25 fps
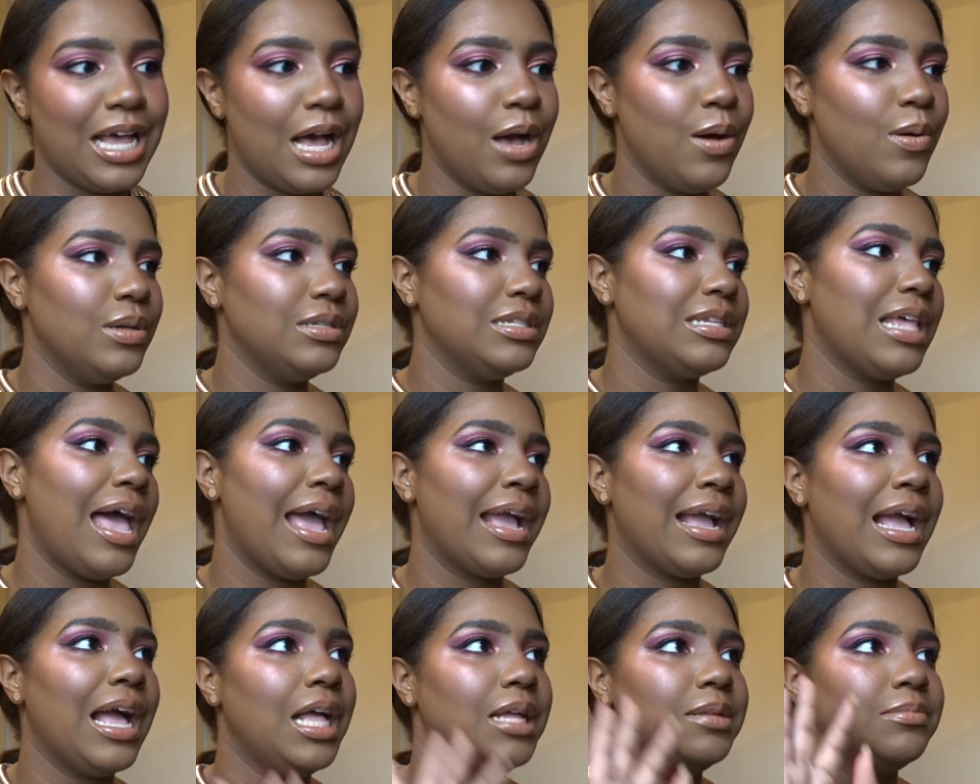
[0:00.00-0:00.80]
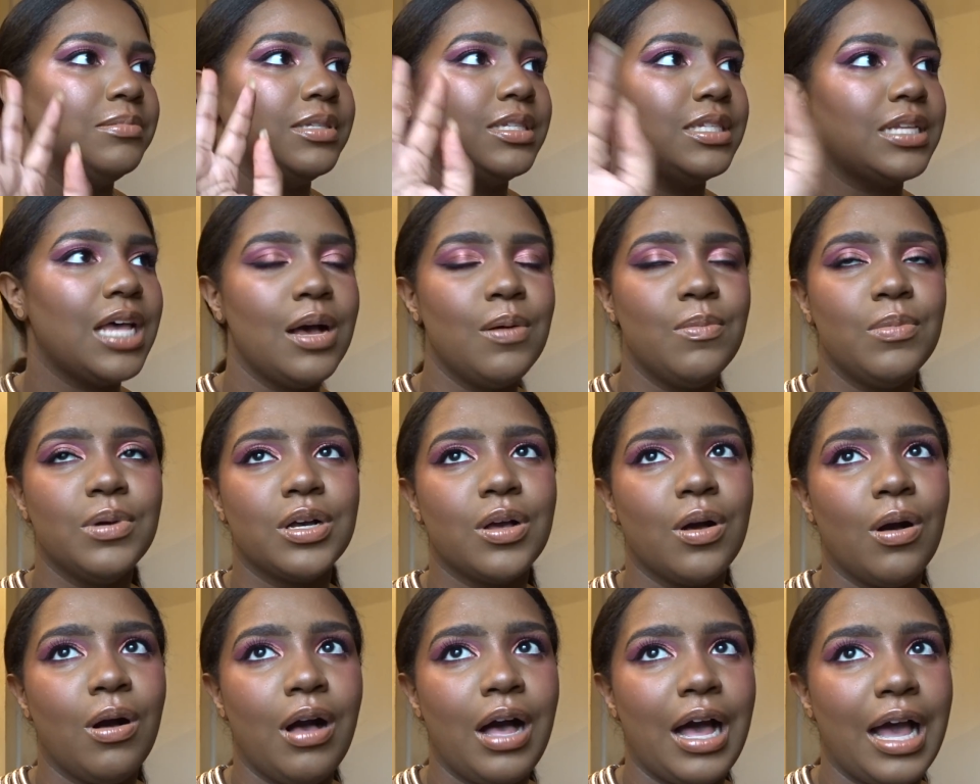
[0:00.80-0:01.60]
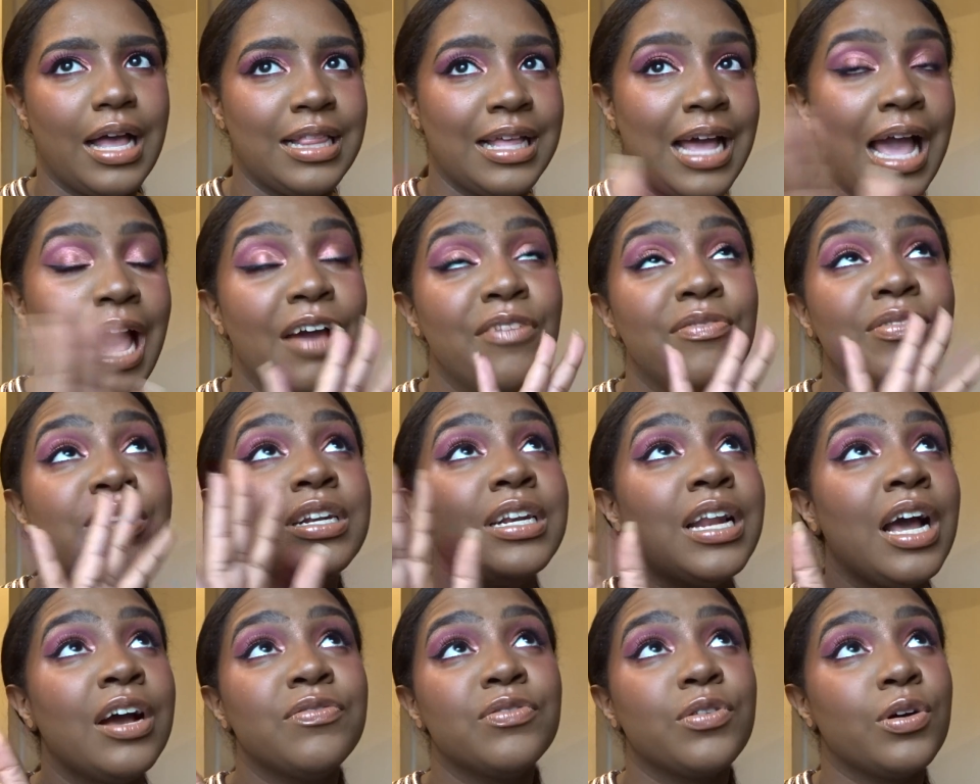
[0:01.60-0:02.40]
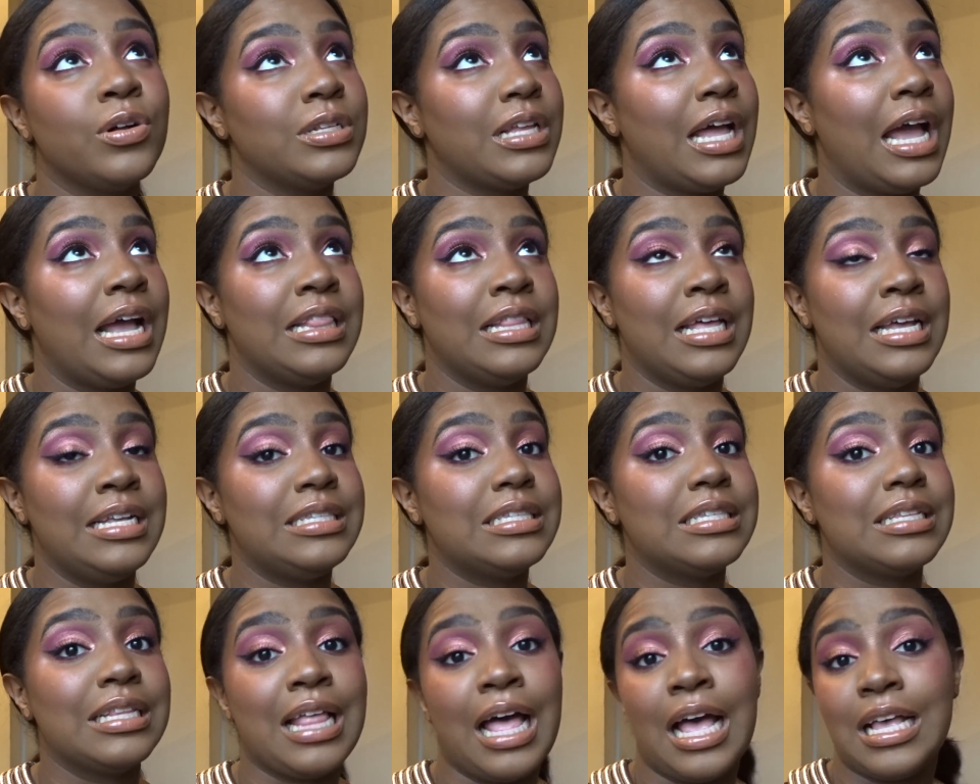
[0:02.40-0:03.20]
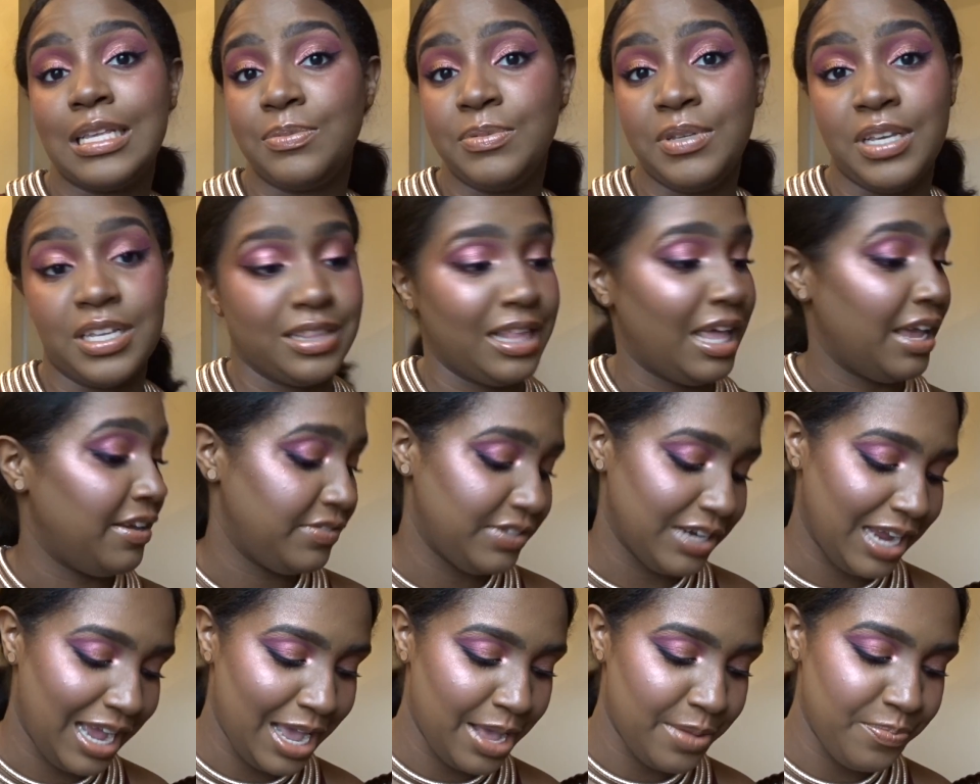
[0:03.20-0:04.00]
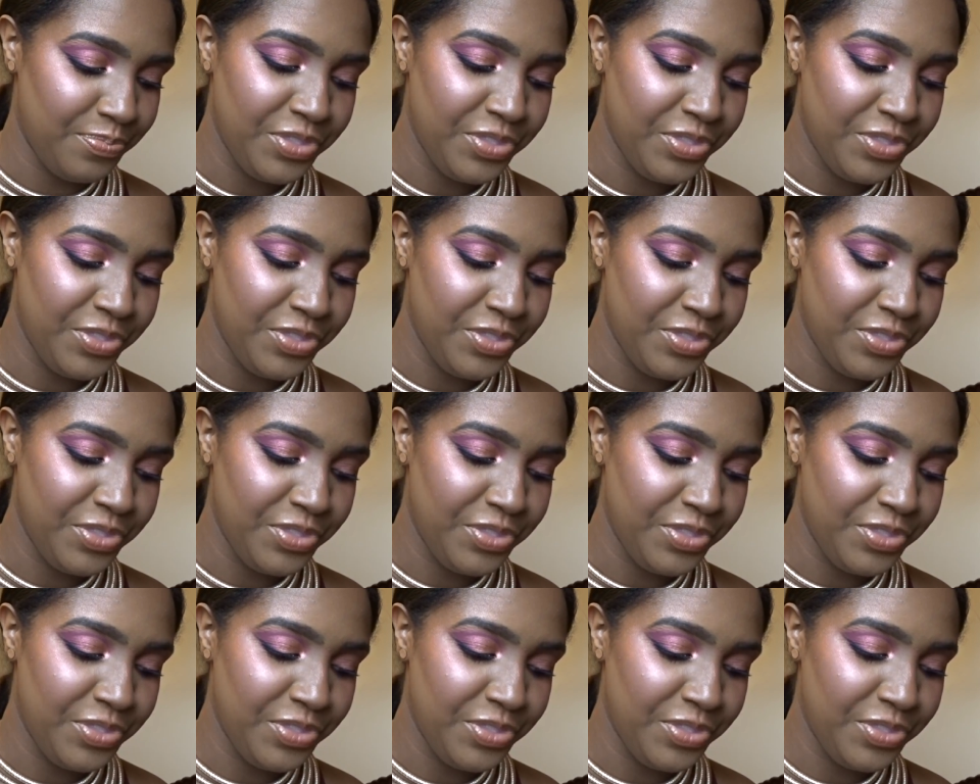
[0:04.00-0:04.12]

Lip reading: I was like, I'm done with gold highlights. I have enough gold highlights to last me a lifetime,